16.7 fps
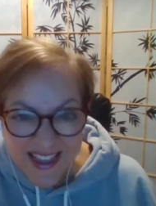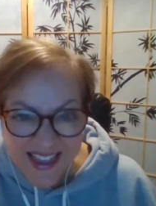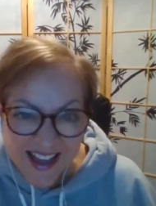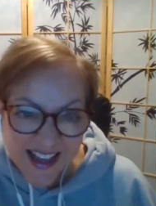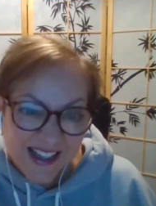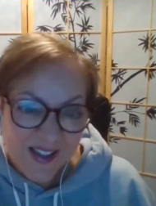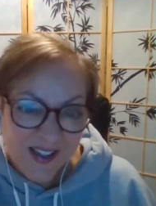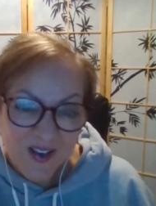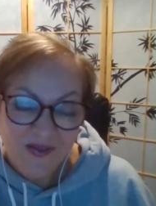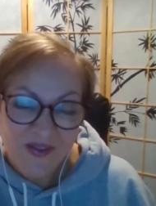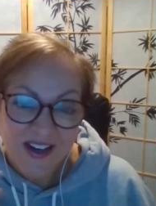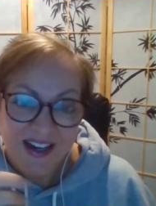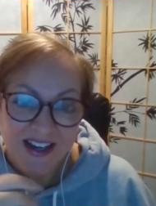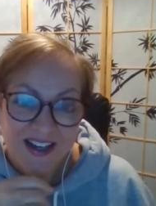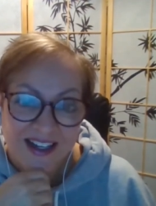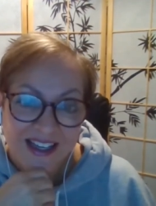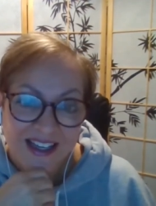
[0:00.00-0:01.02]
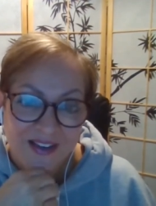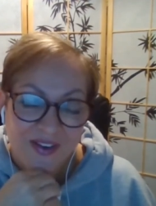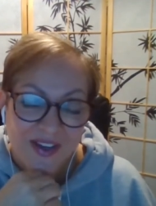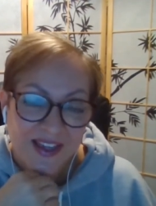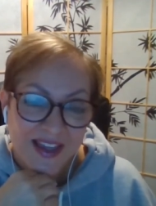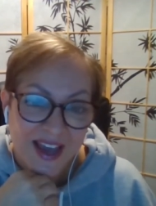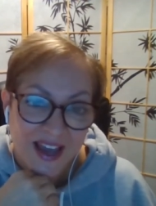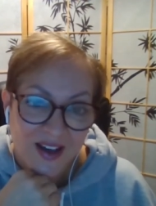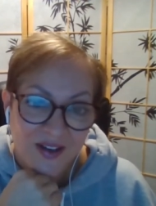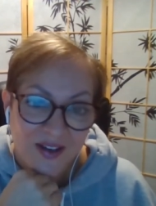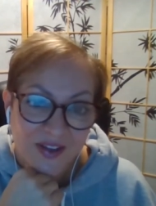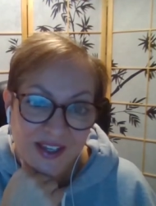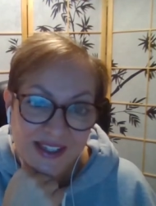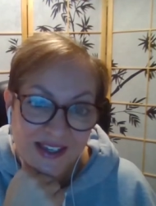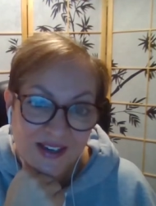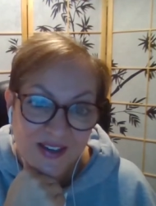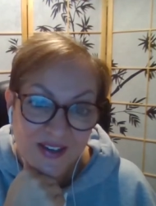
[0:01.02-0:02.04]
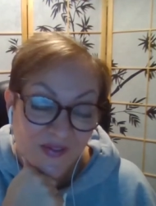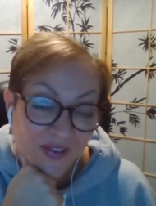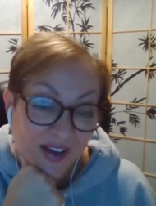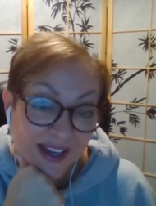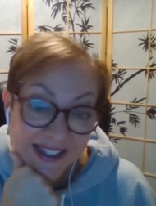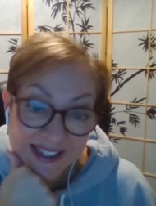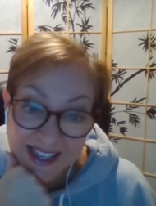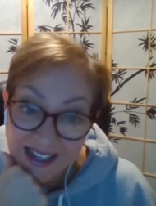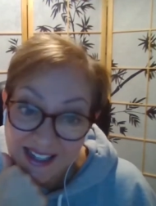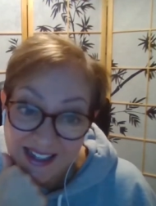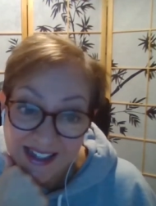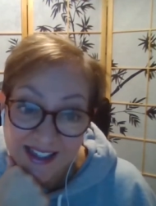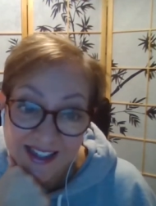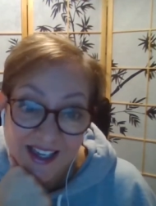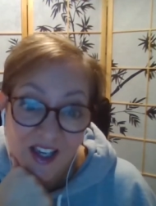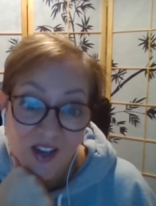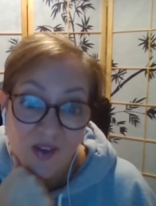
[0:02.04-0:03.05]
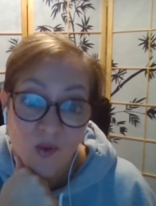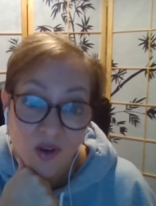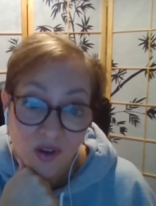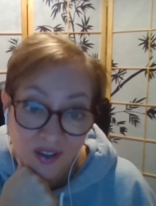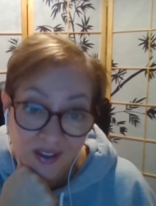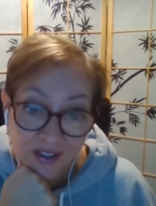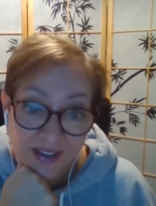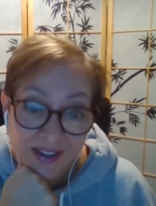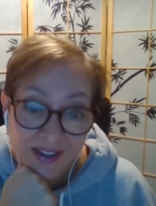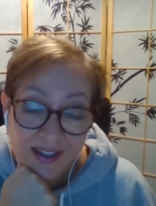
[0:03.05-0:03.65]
That's not really going to give you the health, is it? And the vitality that you want.